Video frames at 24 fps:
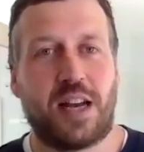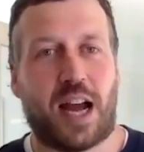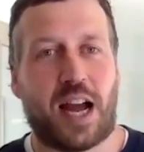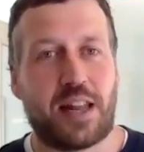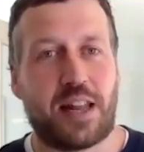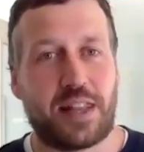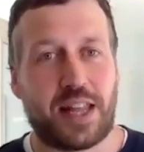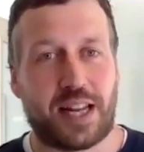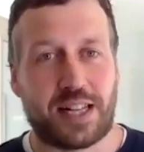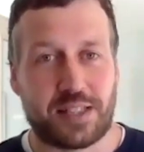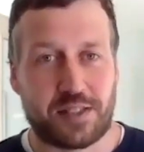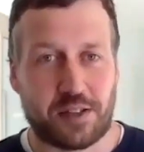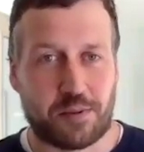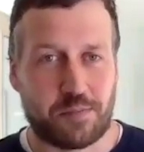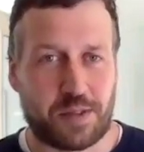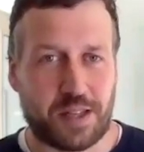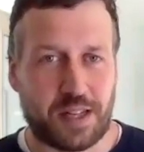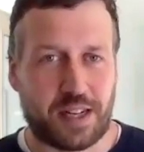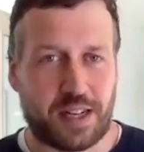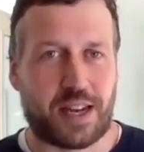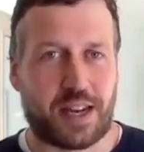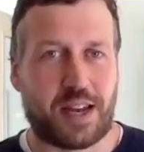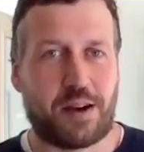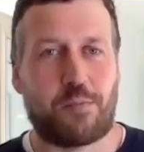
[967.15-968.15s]
And that's
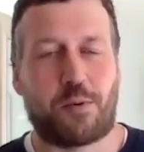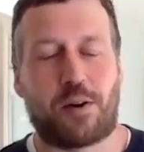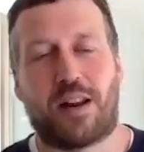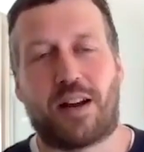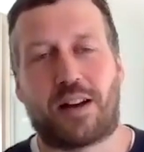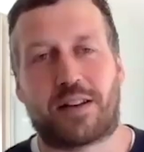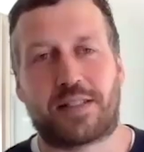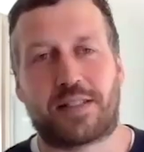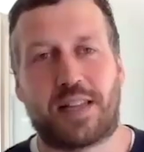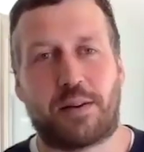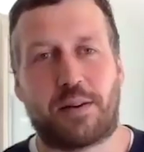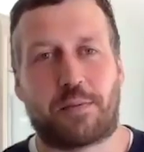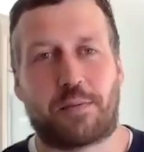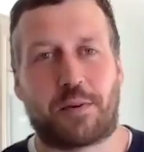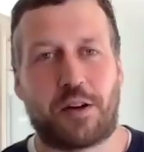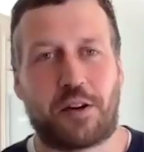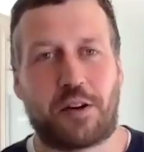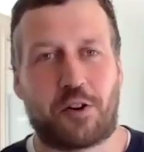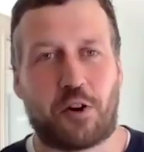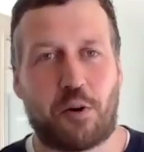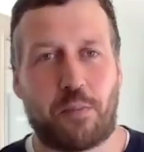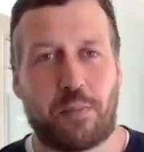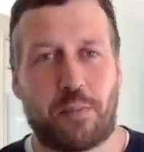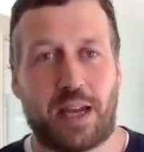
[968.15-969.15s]
something, again, where LocStep
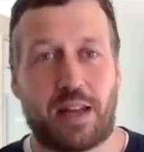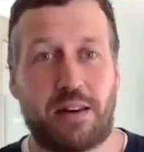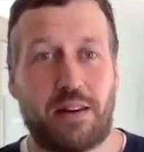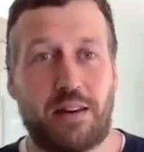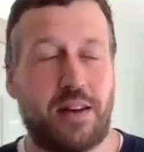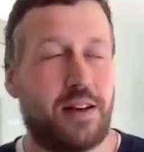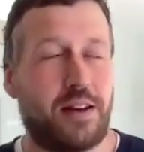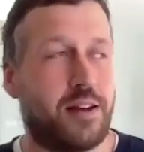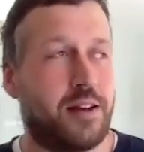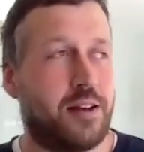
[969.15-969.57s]
can come in.